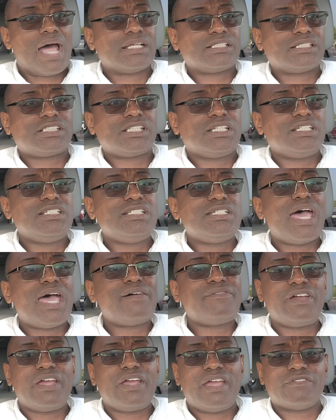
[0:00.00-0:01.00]
I should
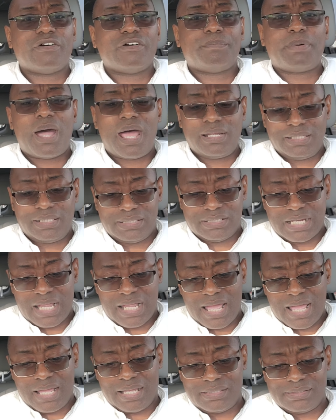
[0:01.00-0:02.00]
never have
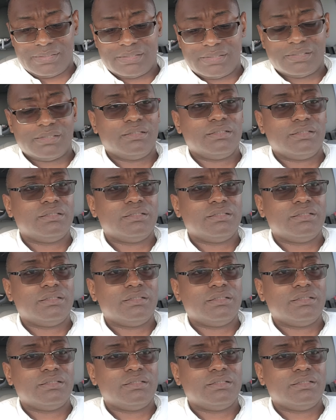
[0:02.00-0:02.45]
apologized,